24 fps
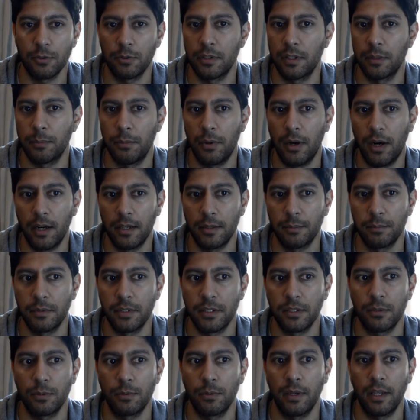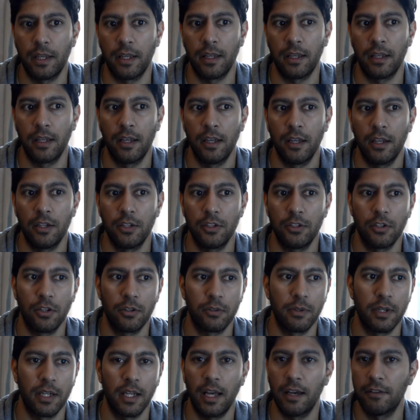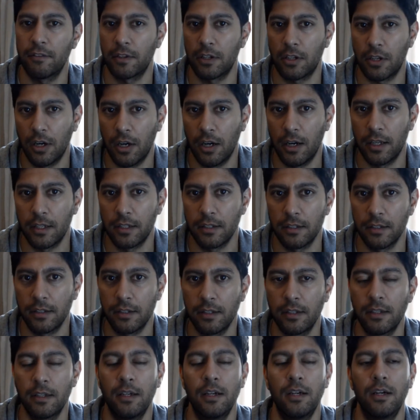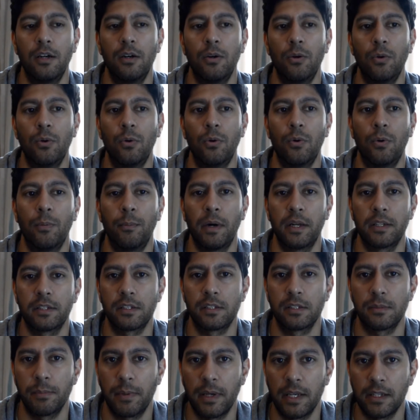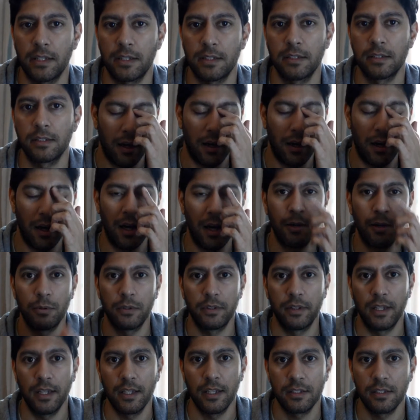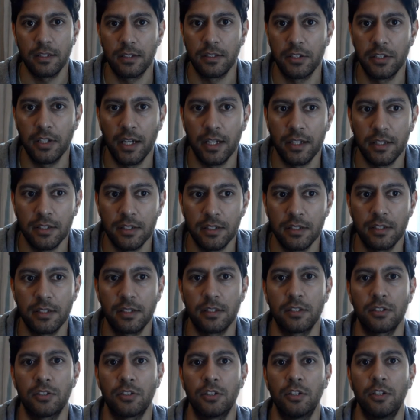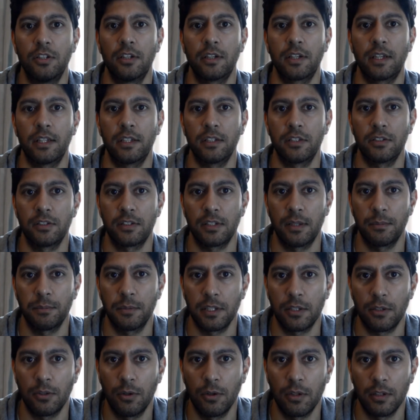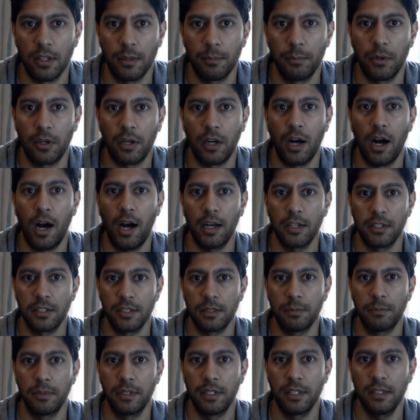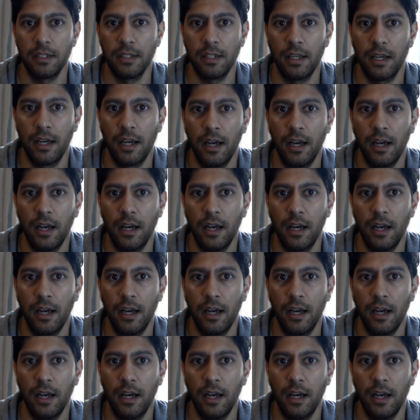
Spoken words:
or an apartment where you don't really have a garden or much space. I would then suggest to look into something called a bokashi bin.